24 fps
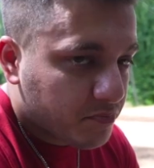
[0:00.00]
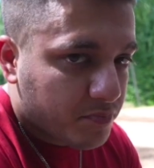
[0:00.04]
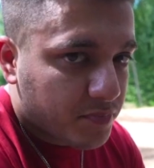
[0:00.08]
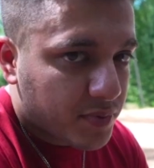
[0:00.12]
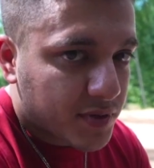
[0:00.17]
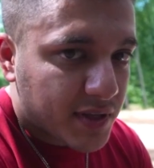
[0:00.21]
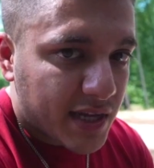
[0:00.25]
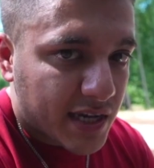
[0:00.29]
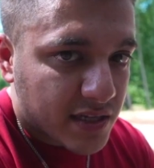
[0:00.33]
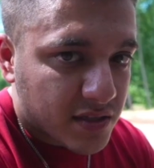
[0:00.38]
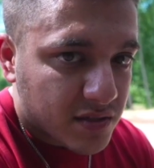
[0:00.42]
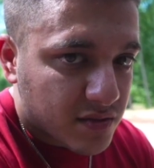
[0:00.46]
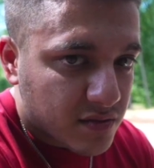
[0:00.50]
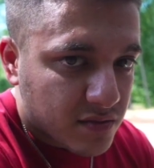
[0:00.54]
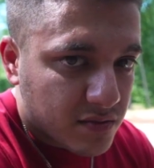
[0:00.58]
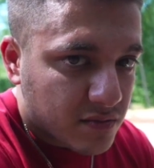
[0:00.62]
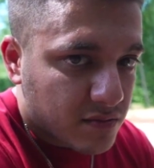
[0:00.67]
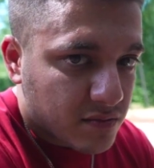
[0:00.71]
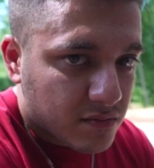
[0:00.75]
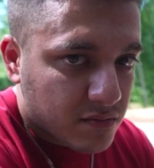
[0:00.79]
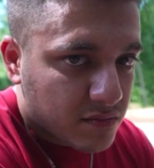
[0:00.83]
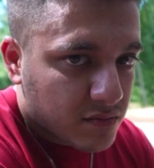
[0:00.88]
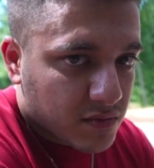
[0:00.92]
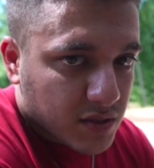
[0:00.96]
but that's
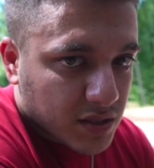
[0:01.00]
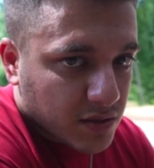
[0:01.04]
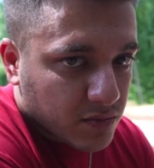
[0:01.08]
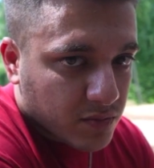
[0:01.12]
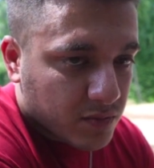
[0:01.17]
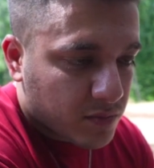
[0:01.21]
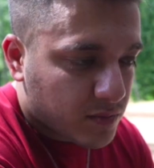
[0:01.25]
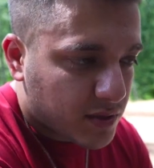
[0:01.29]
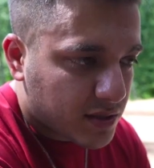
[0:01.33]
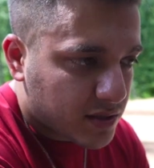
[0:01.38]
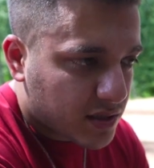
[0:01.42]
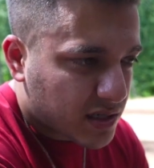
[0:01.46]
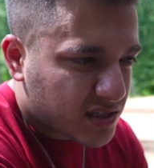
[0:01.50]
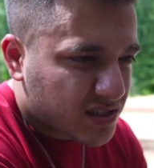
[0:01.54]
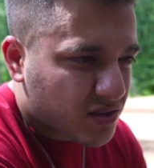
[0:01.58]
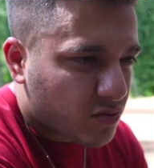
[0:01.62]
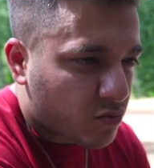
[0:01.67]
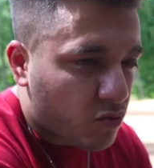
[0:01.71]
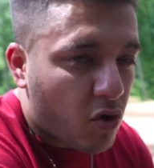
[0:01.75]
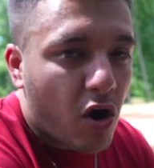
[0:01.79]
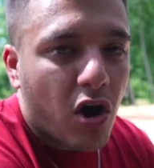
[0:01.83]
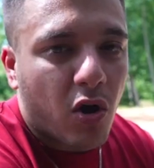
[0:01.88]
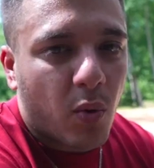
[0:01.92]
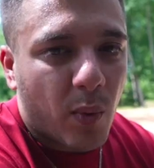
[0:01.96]
the
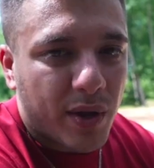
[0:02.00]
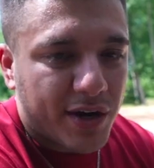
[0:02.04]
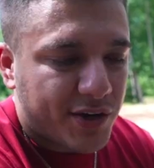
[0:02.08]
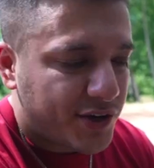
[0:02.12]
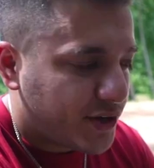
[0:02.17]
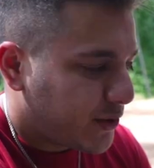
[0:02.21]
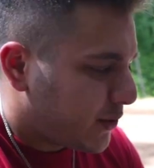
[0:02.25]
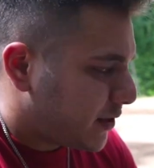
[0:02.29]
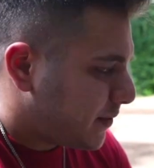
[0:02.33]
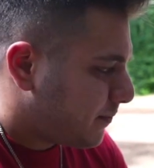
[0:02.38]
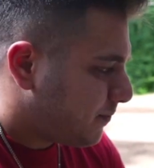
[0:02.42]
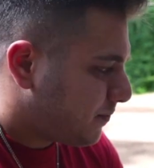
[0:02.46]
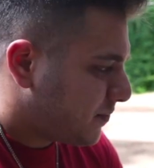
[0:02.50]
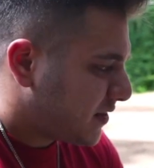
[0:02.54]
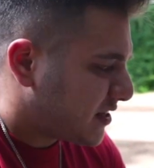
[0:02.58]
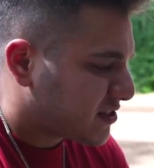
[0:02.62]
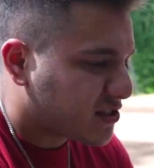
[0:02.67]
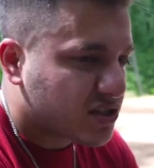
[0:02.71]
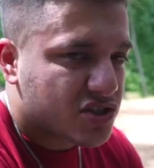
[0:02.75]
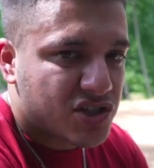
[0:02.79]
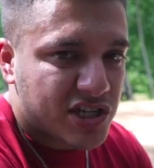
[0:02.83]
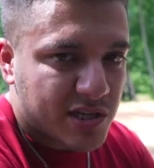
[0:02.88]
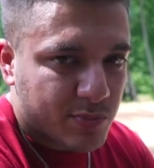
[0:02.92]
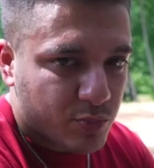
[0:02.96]
wrong way to do it. That's
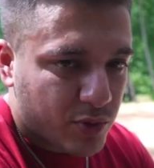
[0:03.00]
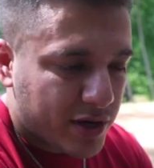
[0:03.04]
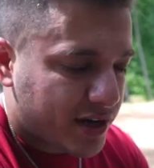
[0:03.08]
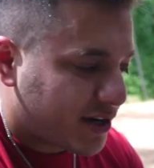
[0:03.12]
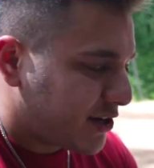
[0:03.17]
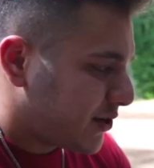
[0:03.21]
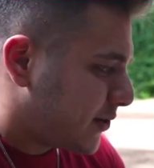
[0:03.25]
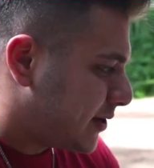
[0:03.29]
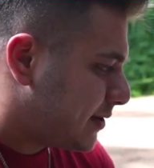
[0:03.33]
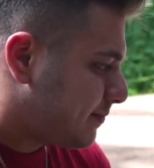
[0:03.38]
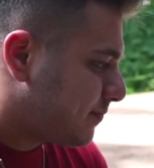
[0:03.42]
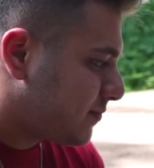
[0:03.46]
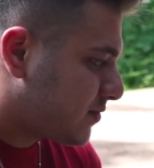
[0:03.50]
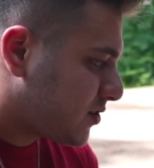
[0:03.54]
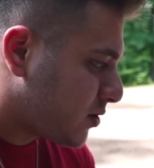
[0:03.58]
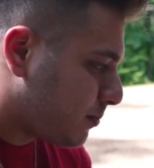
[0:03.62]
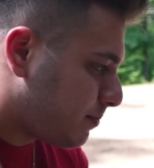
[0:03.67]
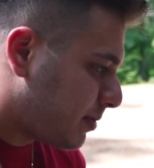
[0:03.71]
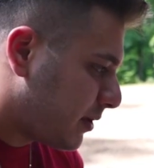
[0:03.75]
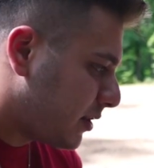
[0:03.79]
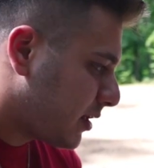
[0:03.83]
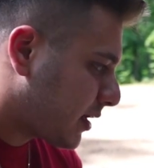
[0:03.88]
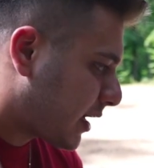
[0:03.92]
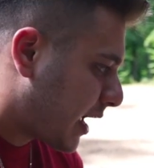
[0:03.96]
the cheap way to do it. So
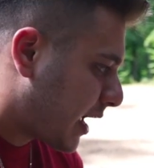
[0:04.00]
billet